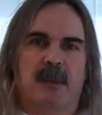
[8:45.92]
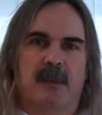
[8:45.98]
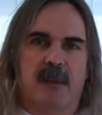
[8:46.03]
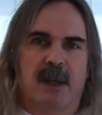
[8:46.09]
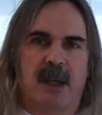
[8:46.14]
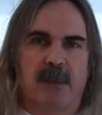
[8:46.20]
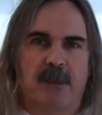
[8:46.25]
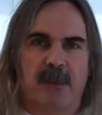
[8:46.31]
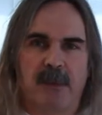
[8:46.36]

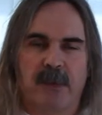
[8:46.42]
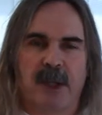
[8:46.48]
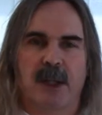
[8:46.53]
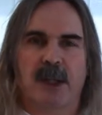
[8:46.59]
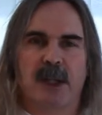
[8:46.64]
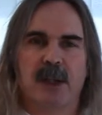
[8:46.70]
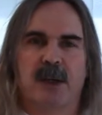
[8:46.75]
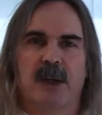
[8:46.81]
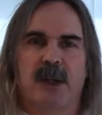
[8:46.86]
get
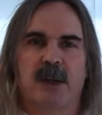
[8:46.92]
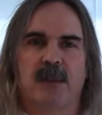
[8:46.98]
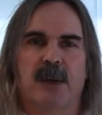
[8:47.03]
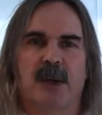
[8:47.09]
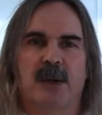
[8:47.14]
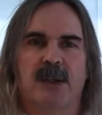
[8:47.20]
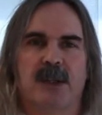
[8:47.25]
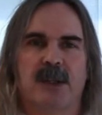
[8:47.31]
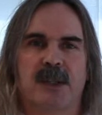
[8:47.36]
feeling good
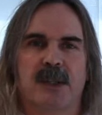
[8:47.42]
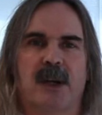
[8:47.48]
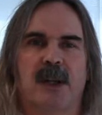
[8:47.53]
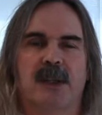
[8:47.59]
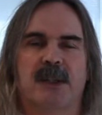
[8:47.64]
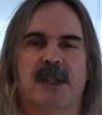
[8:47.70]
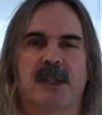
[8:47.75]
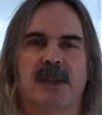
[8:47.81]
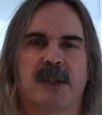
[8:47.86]
about the
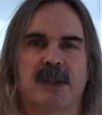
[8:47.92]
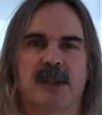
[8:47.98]
salts that they're